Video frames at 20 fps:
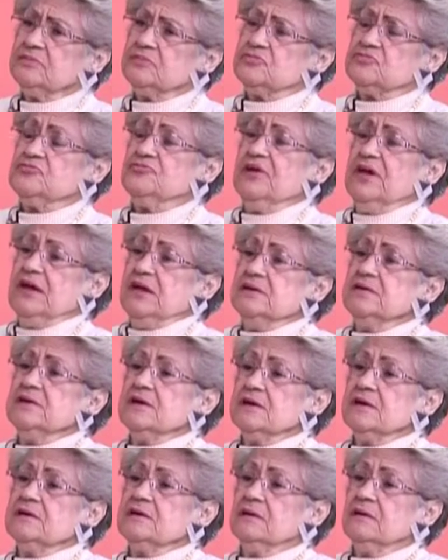
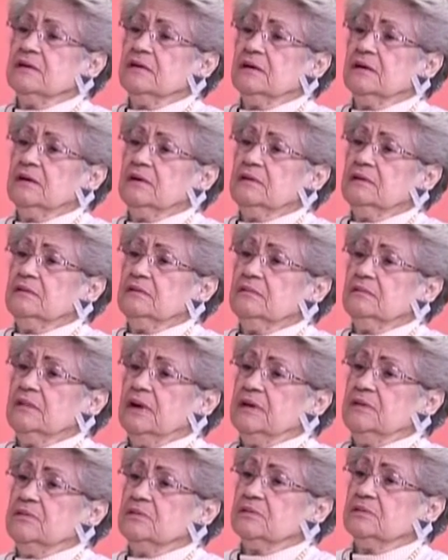training? Are
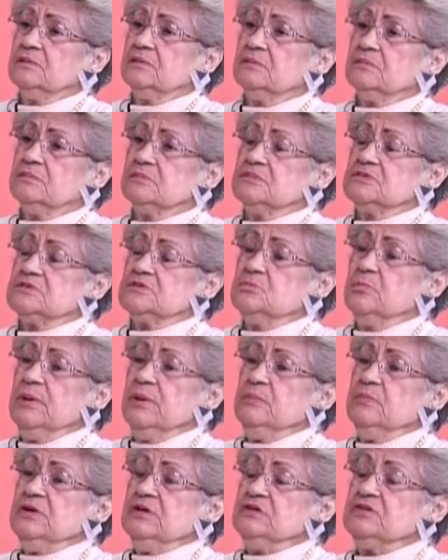you a
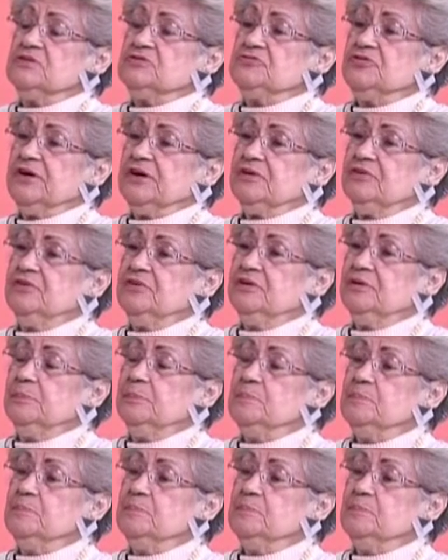swim instructor?